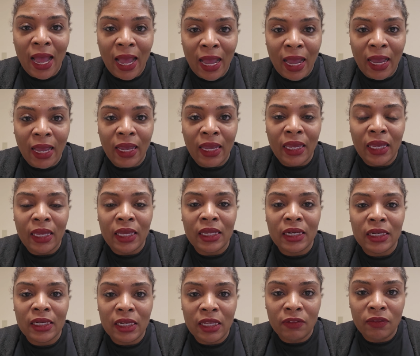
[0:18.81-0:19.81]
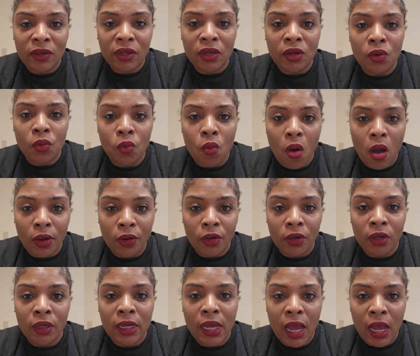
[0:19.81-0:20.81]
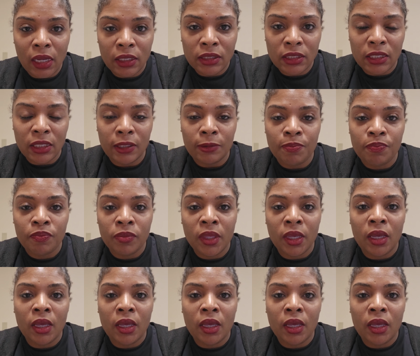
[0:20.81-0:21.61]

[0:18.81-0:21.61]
high living water content.